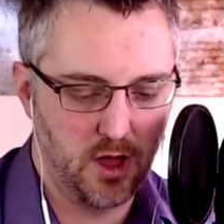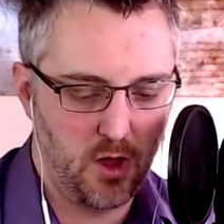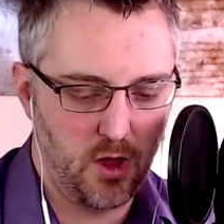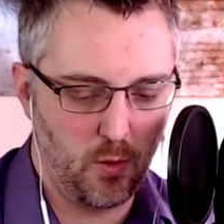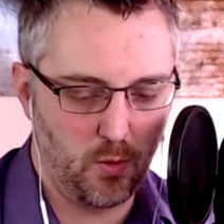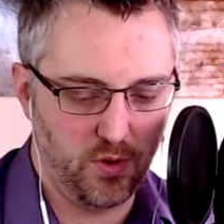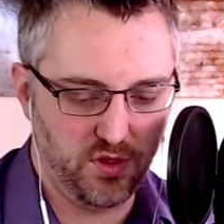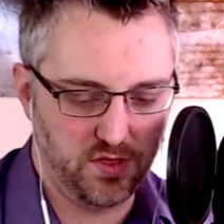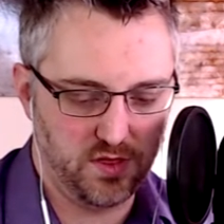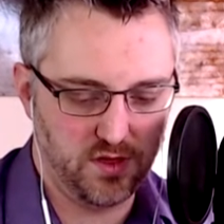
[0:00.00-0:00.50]

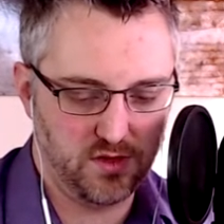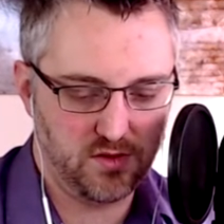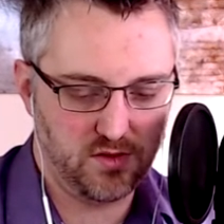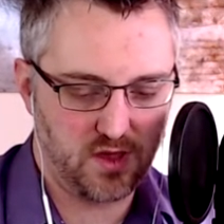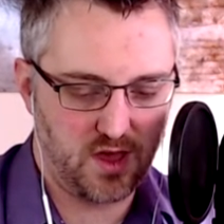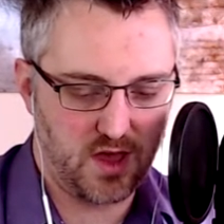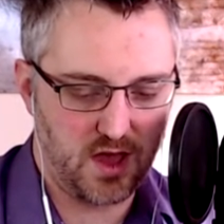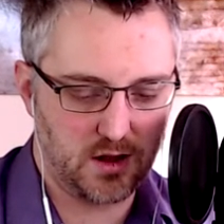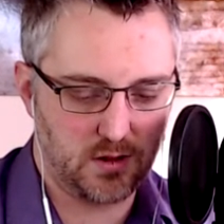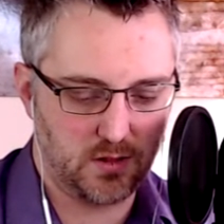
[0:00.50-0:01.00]
with this
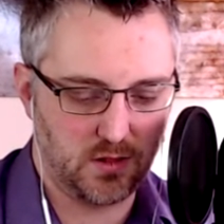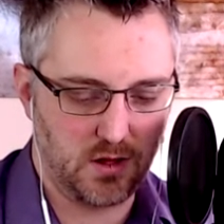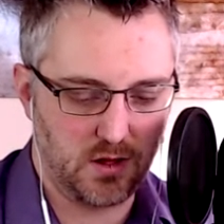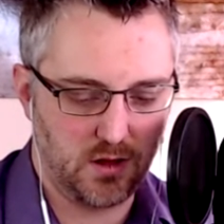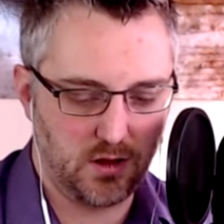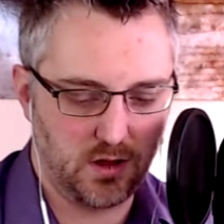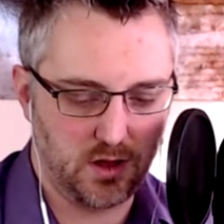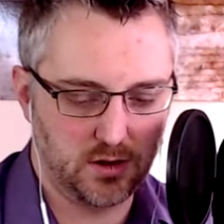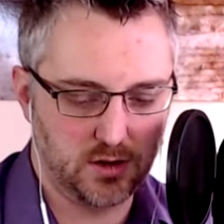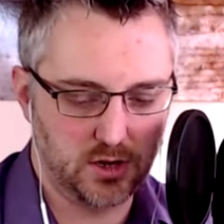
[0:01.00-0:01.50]
catalogue
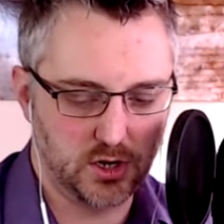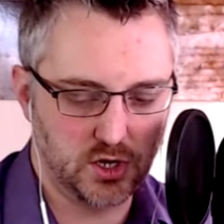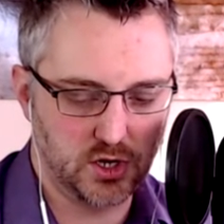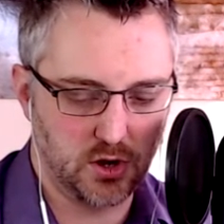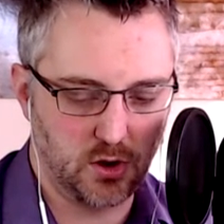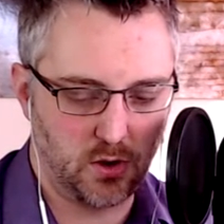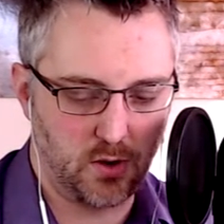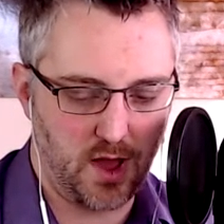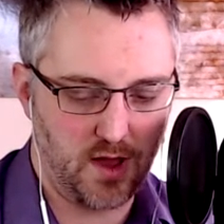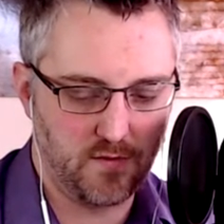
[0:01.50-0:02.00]
and to
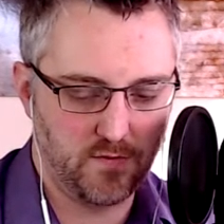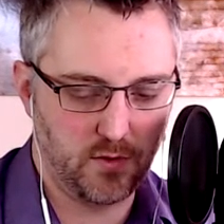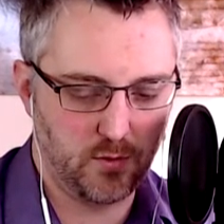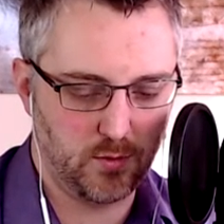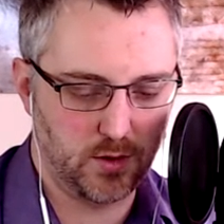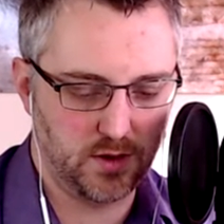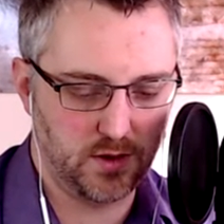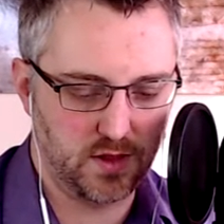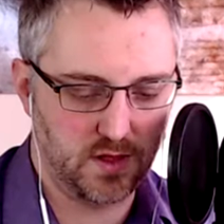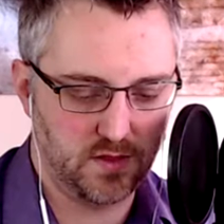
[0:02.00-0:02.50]
show
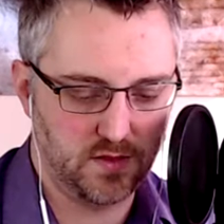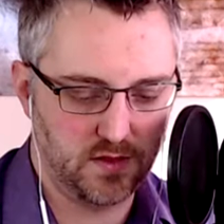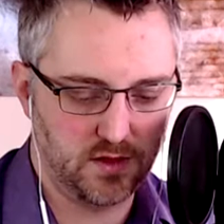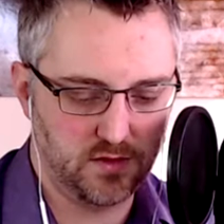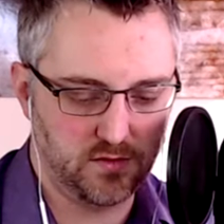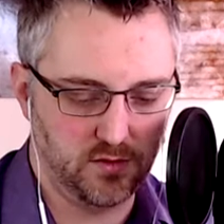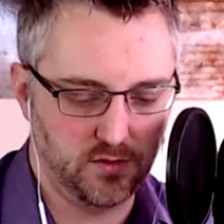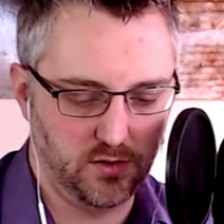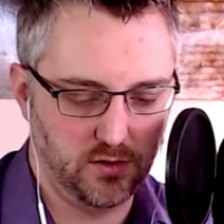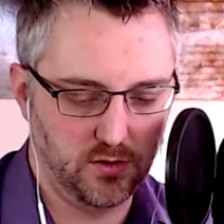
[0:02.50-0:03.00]
everyone that
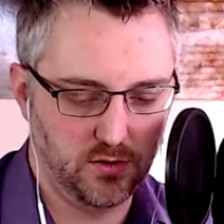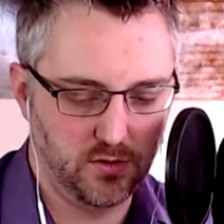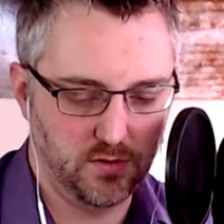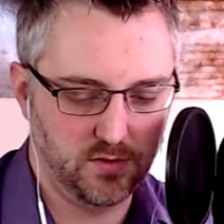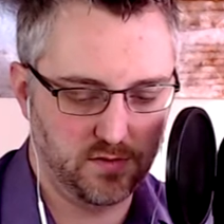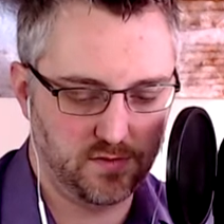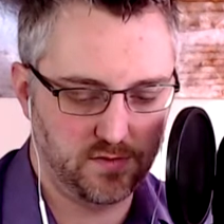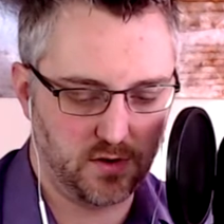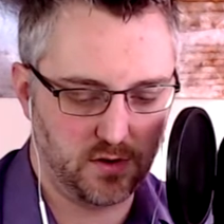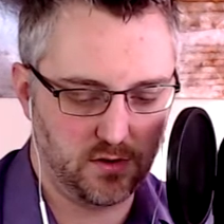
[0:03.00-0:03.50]
this new
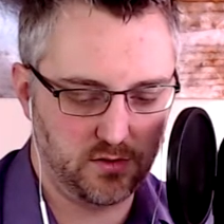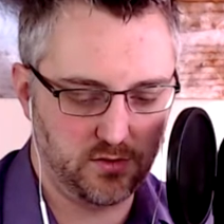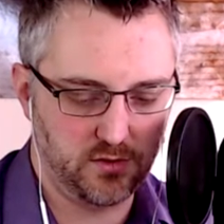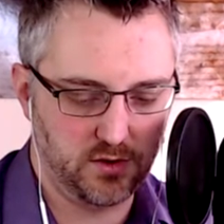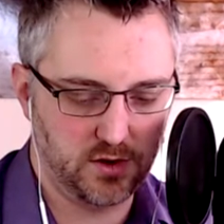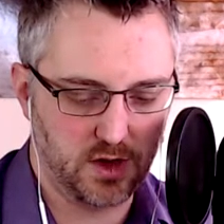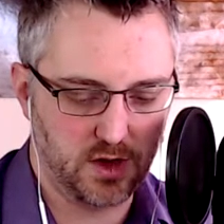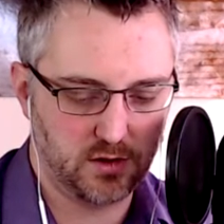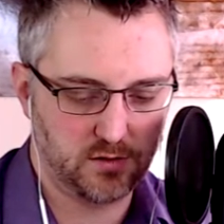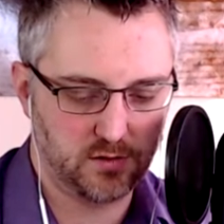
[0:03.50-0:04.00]
false
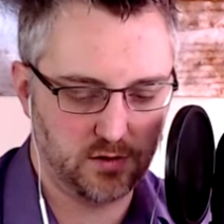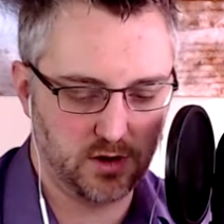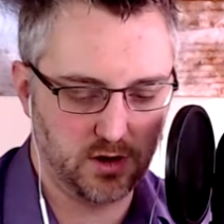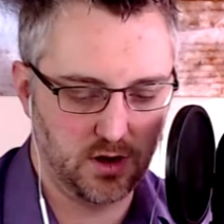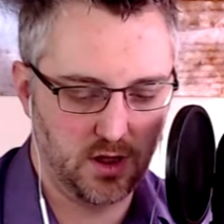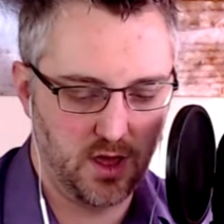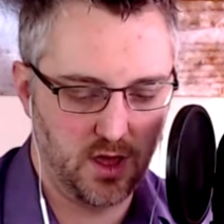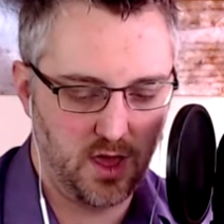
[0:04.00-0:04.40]
doctrine